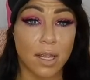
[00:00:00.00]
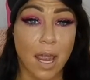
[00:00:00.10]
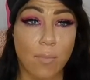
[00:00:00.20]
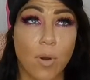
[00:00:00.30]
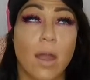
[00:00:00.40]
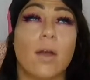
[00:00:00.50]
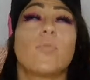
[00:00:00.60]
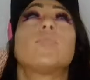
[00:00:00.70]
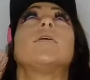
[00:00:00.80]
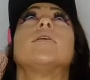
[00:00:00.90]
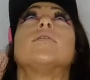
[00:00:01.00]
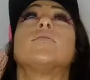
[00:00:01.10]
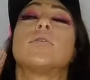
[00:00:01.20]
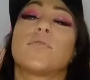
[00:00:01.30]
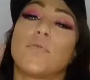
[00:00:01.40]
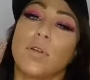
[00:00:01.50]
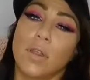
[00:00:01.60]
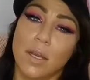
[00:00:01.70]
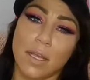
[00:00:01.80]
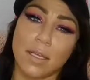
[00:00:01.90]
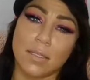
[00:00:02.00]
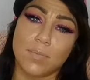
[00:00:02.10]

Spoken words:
camera how beautiful it is,